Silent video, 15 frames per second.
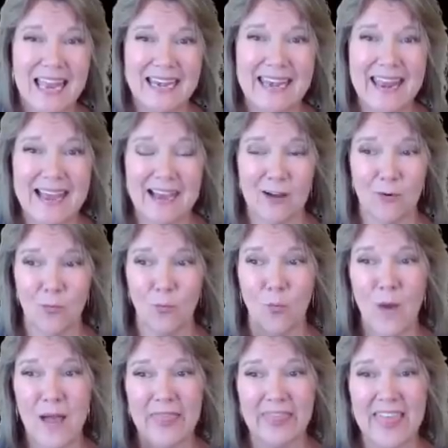Now,
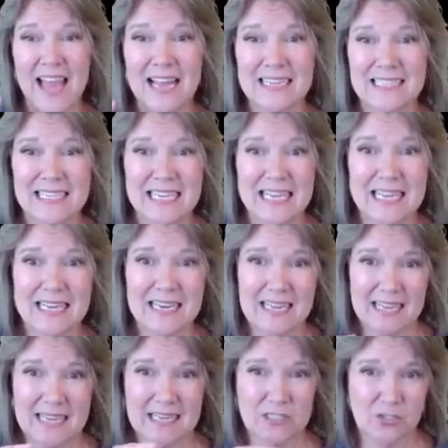what that did
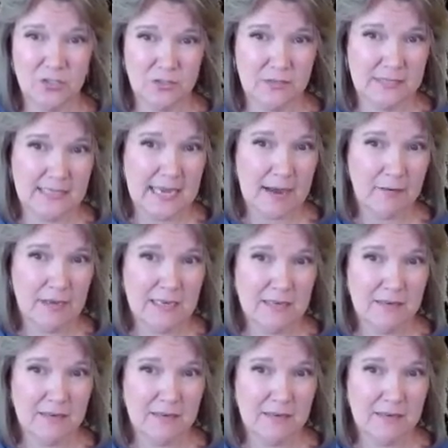is, do you see how